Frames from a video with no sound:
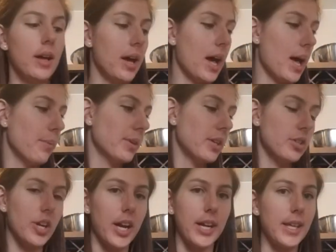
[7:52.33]
I'm going to
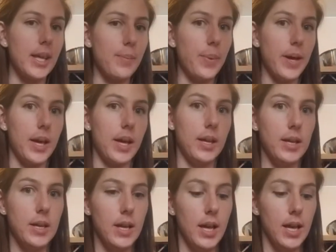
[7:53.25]
try to keep it
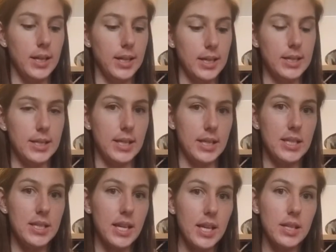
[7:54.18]

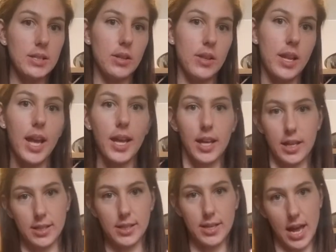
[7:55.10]
consistent so that I
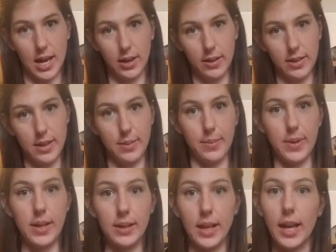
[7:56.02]
can snack on them
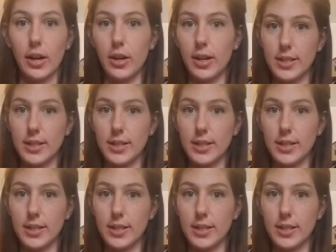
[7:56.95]
later,